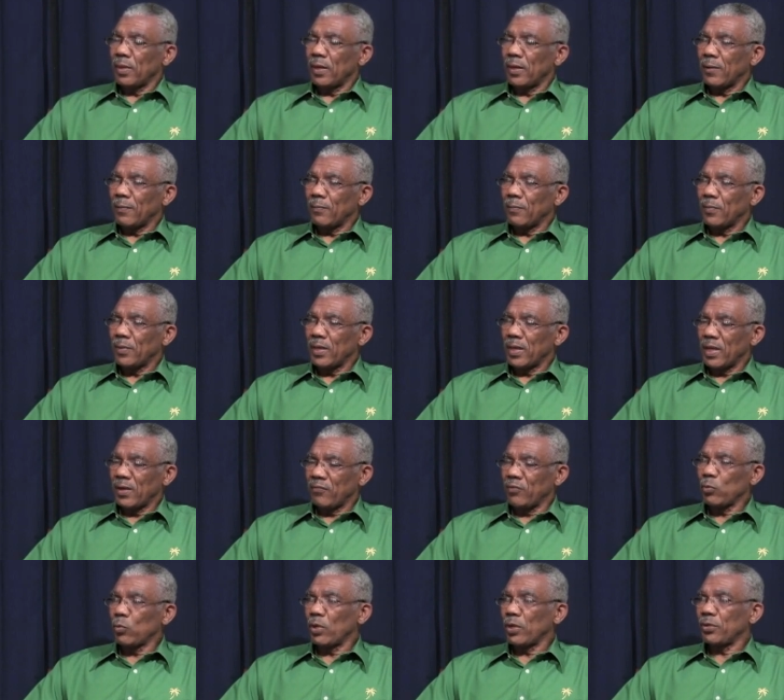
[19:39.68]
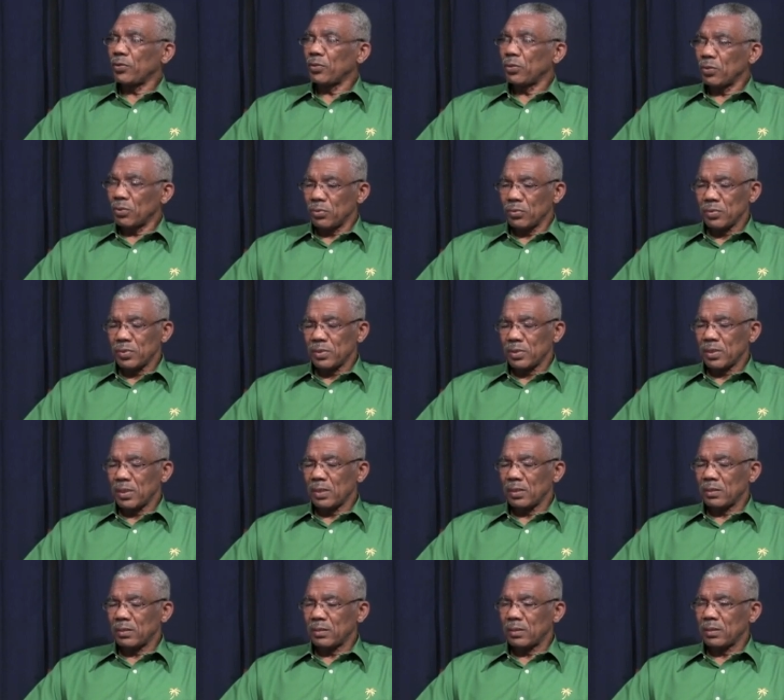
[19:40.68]
um, everyone knows
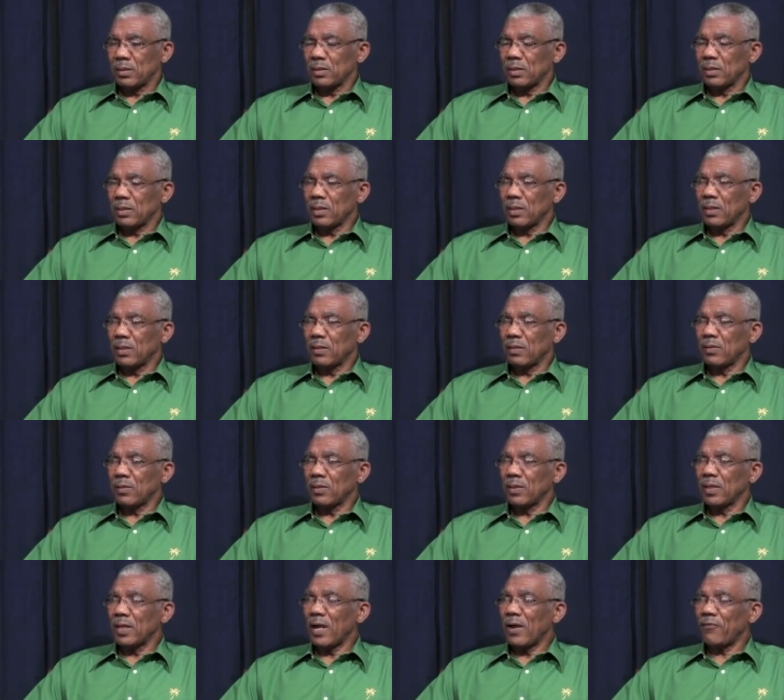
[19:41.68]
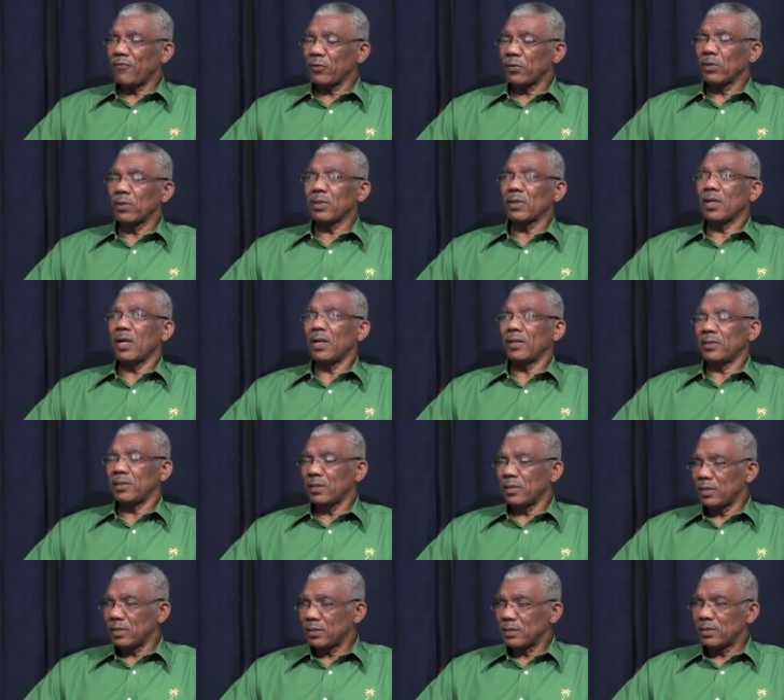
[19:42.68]
that uh, the African
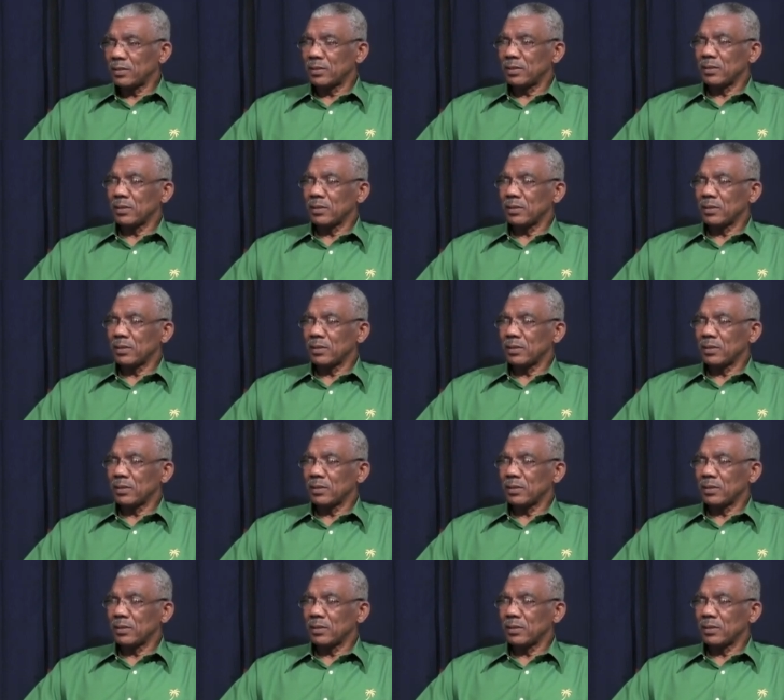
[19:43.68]
continent